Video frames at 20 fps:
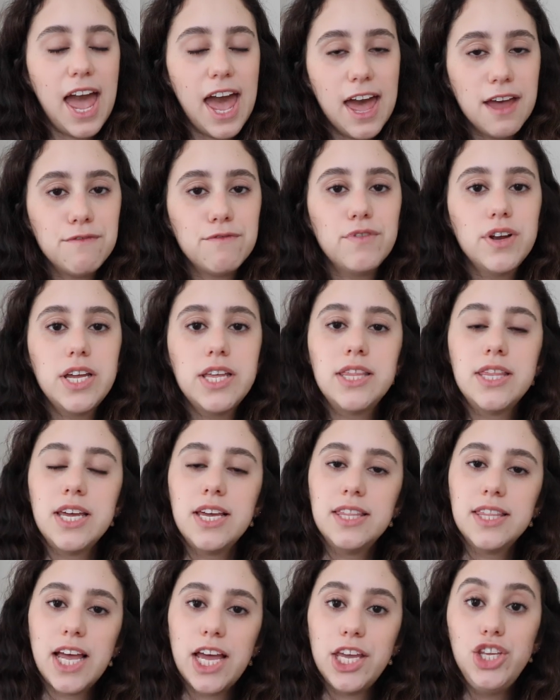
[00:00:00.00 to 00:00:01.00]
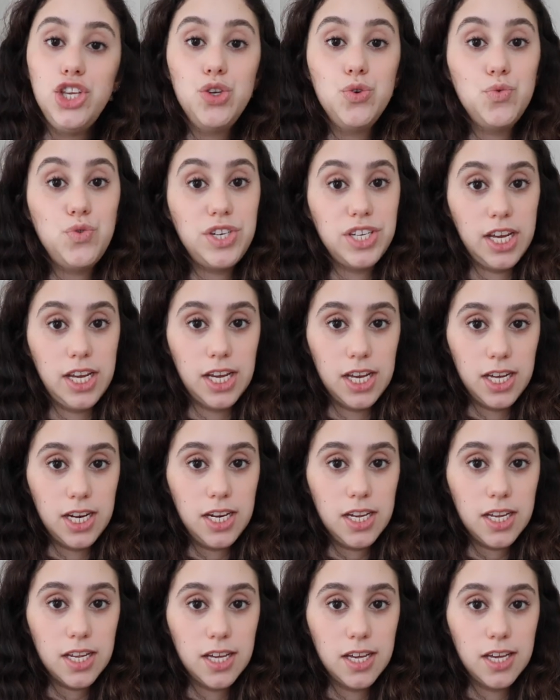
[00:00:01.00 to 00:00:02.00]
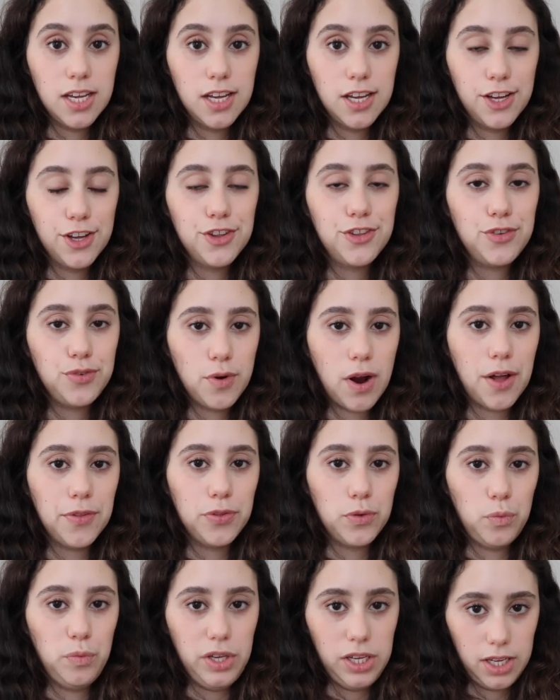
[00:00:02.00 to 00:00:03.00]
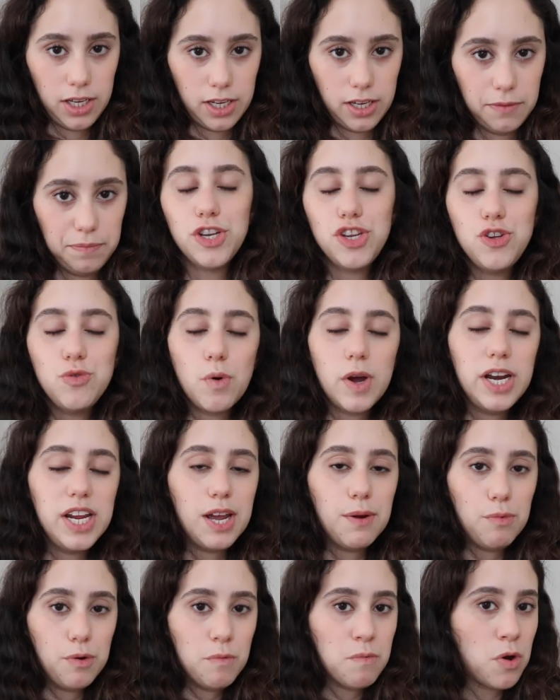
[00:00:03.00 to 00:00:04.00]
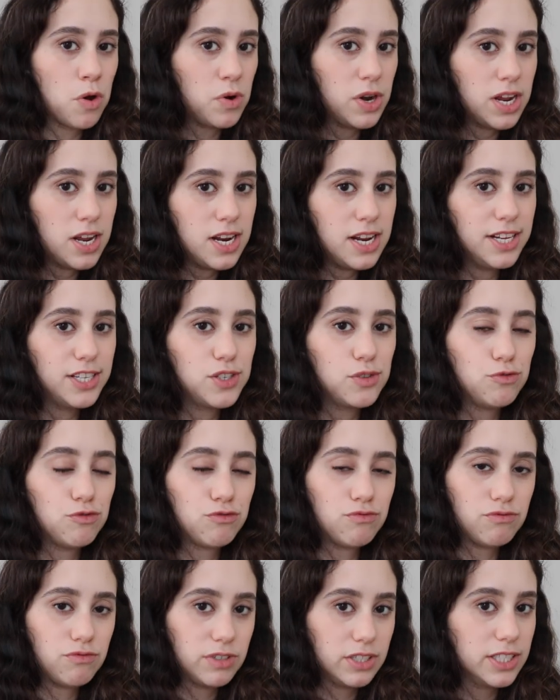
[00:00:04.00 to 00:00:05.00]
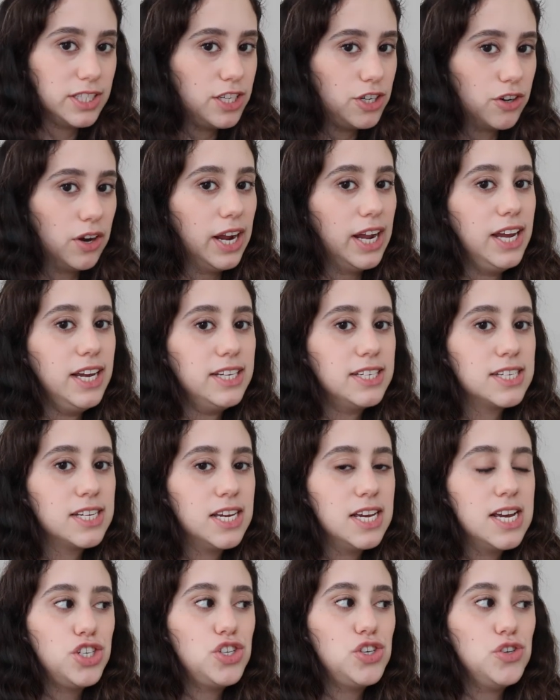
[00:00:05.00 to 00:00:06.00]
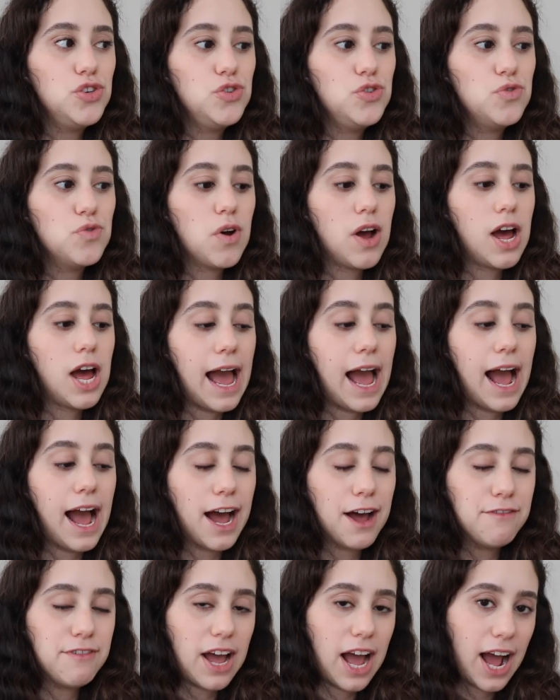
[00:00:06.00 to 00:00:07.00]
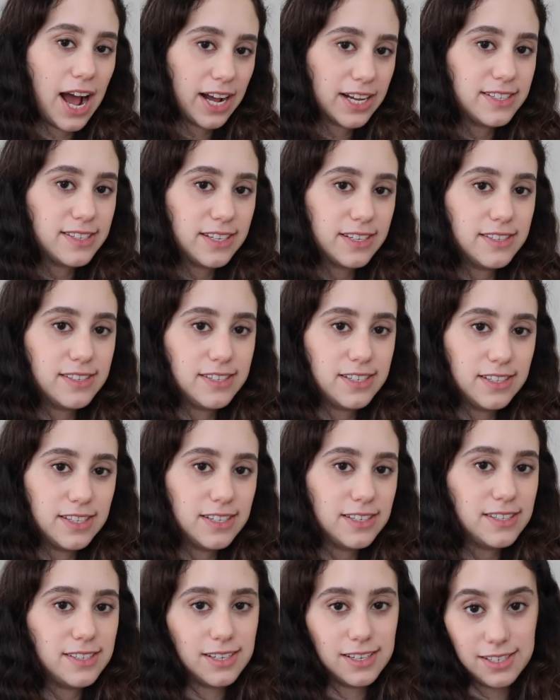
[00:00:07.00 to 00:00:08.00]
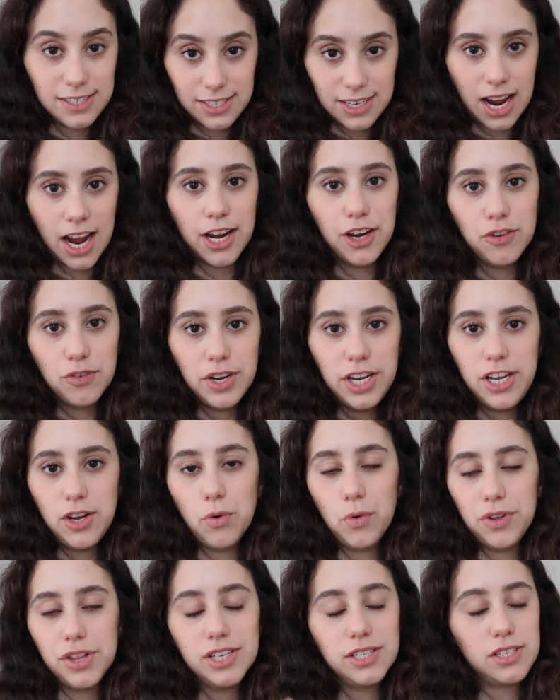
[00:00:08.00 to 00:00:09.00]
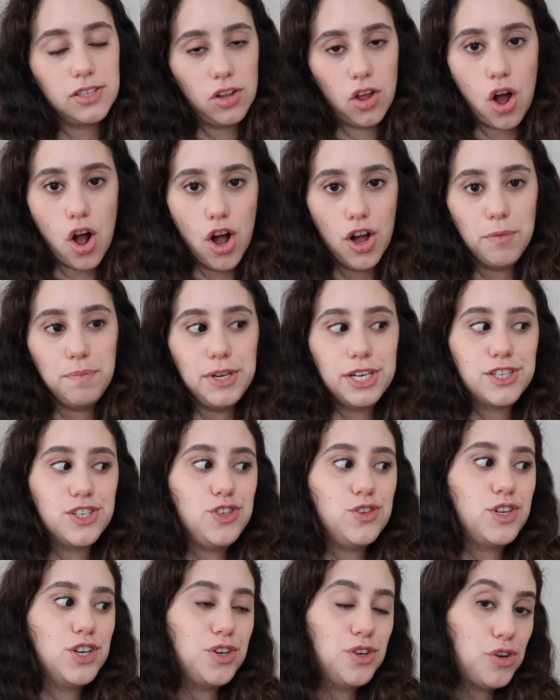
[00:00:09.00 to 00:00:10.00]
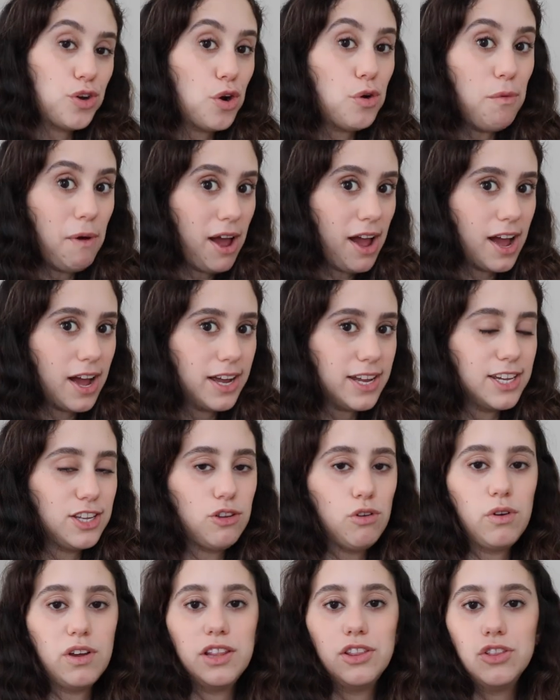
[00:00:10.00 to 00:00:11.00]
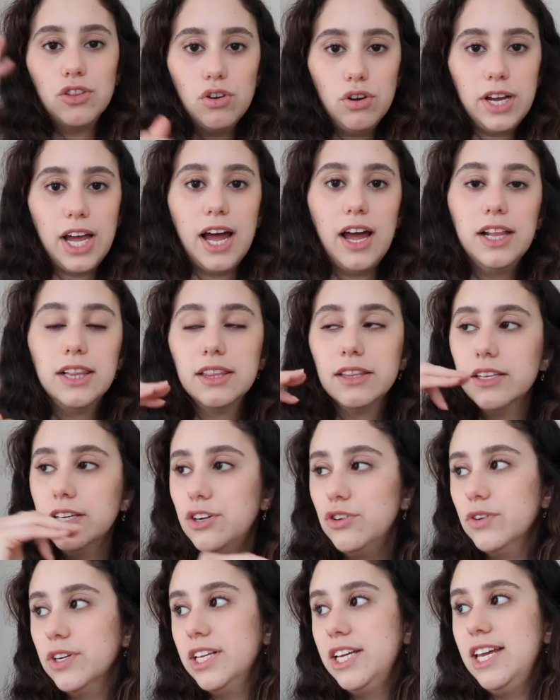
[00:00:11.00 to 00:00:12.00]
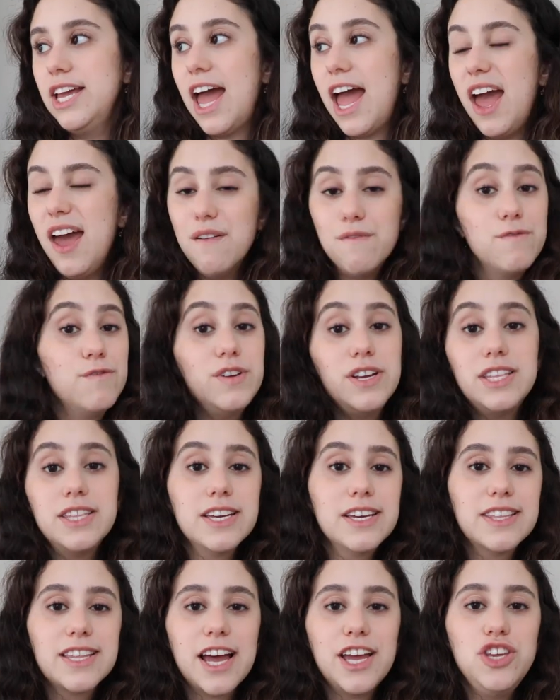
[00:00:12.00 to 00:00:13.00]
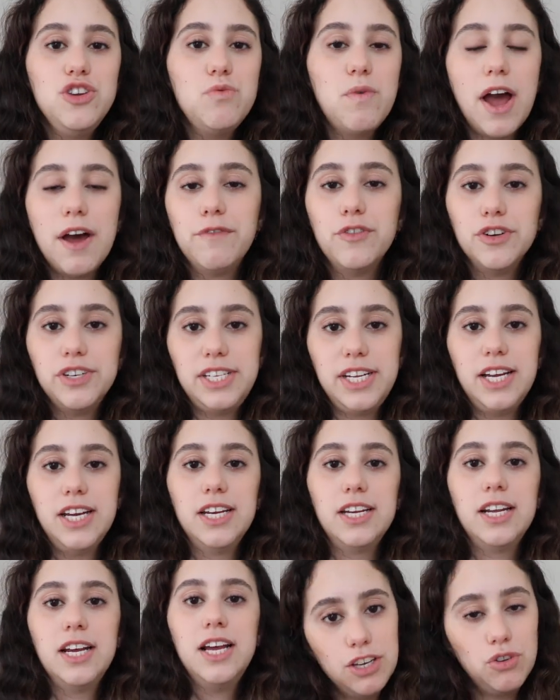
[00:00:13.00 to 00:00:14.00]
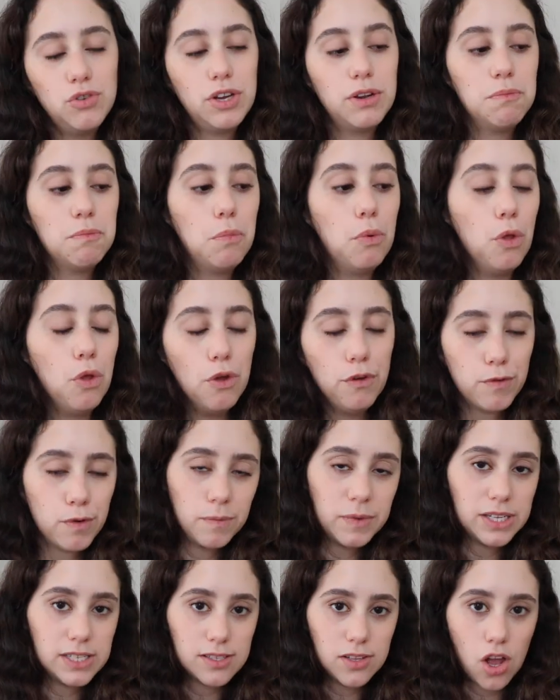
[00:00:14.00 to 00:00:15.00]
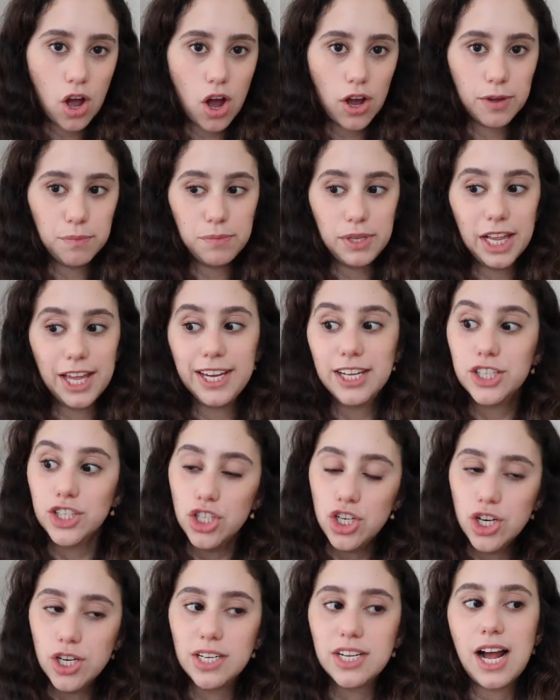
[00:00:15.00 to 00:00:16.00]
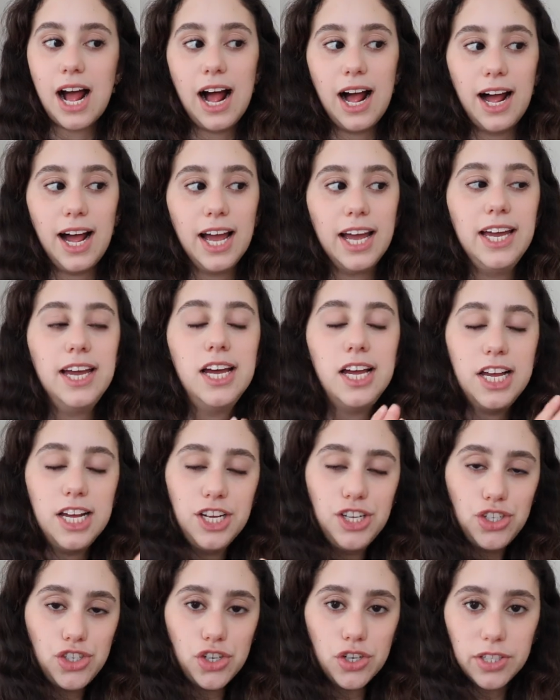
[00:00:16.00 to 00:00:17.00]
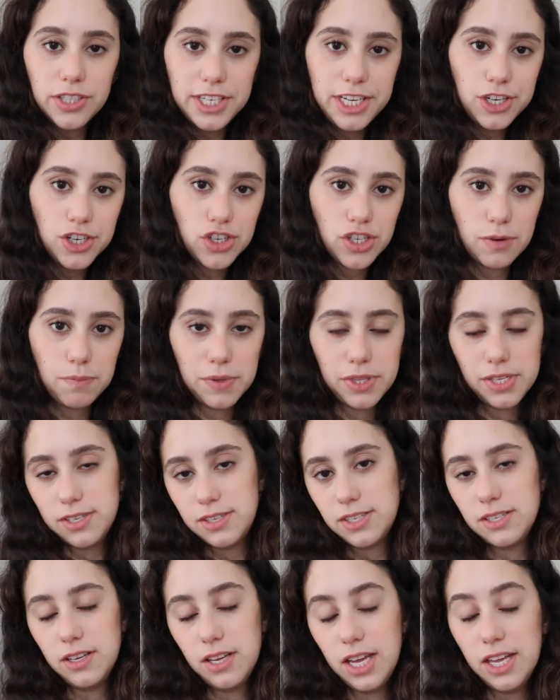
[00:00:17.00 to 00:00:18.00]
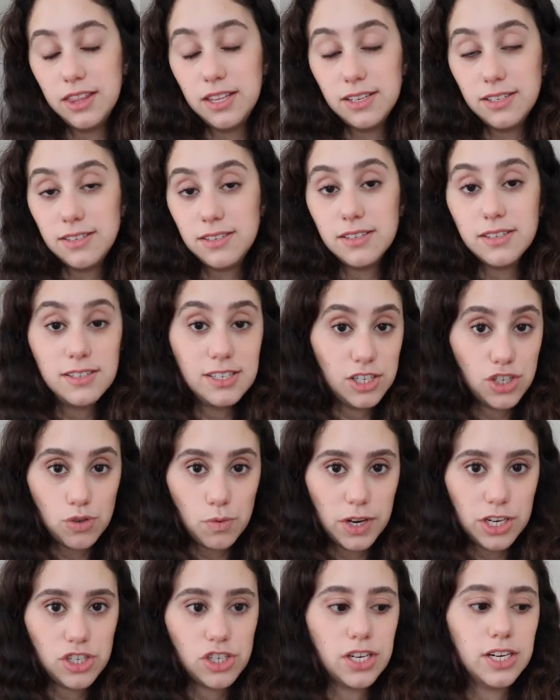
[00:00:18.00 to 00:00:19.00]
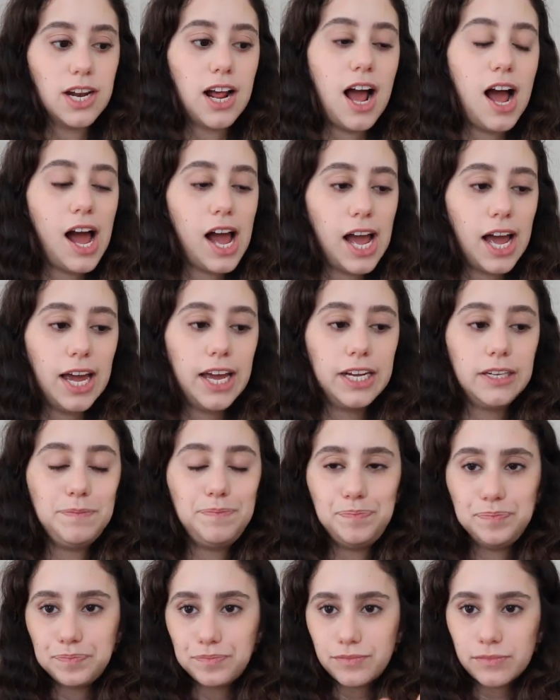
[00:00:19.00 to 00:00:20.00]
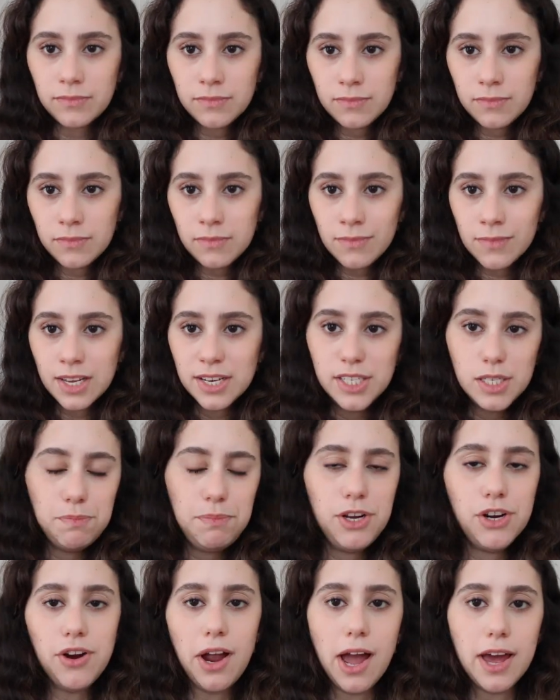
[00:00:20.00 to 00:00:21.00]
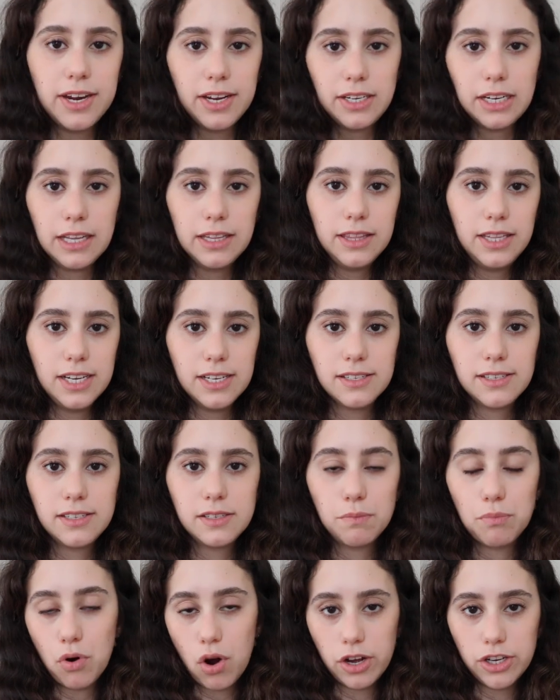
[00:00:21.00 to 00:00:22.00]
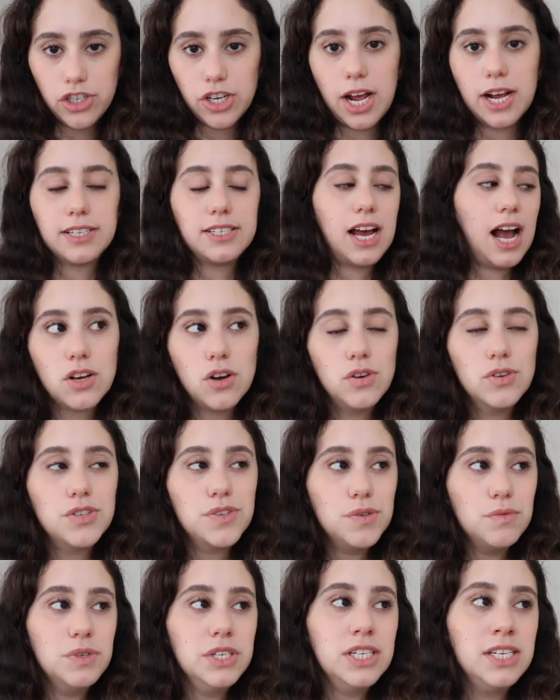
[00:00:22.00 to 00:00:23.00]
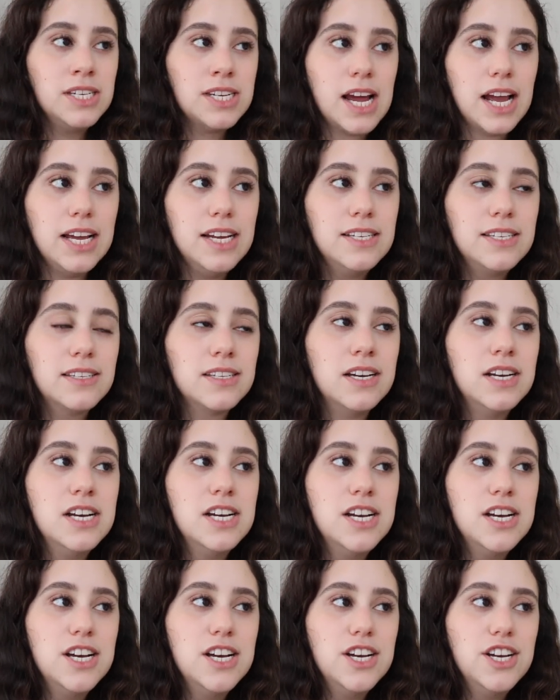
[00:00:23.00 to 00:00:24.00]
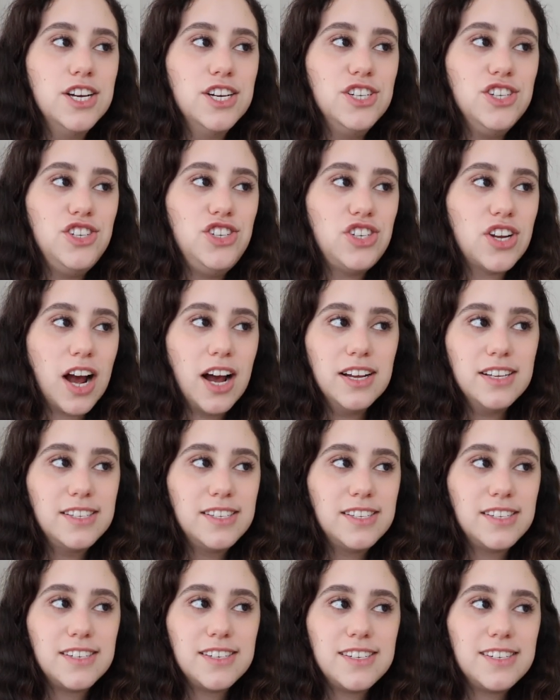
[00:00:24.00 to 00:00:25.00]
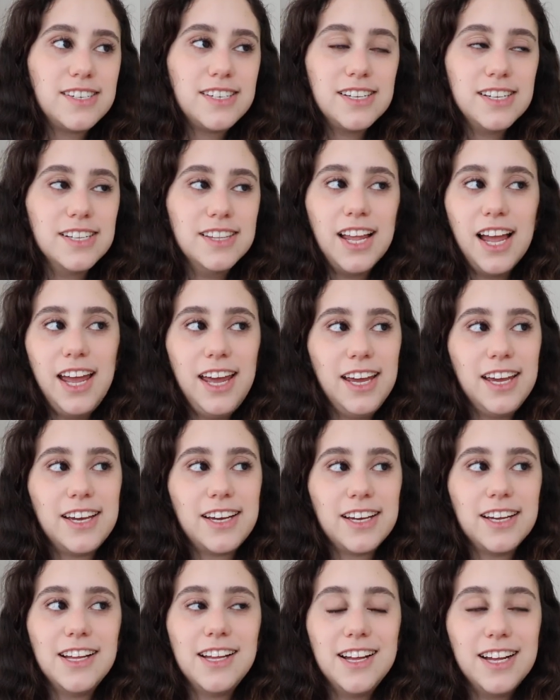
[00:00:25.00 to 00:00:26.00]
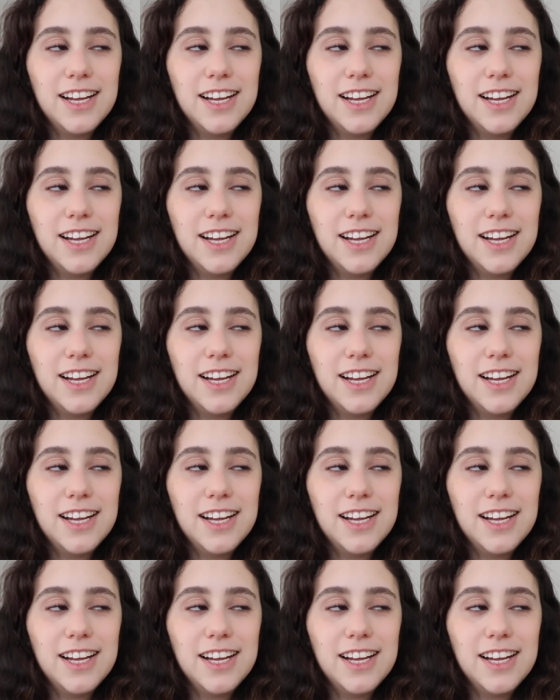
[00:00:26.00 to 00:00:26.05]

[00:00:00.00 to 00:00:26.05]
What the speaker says: everything that you did throughout the week. When you want to get promoted, it's really great to have access to this diary or this log because you can go back and you can look at literally everything that you ever did. And you can pull from this log and be like, look, I took leadership in this situation. I spearheaded this project. It's also really nice just to like